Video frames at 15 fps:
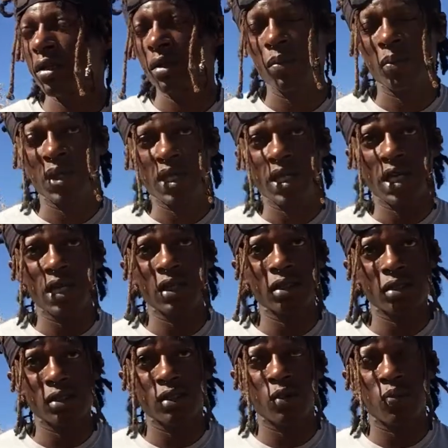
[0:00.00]

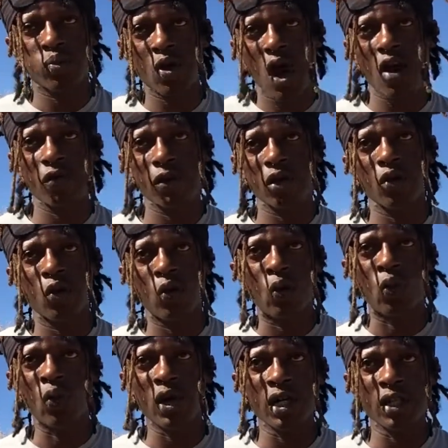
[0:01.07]
because the prophet
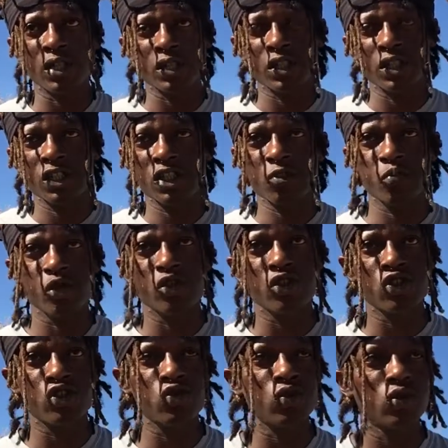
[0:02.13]
was
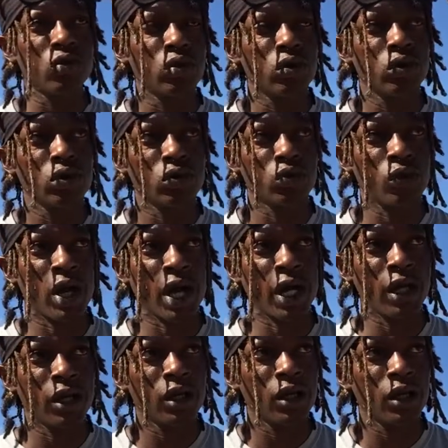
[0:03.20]
spiritual, right?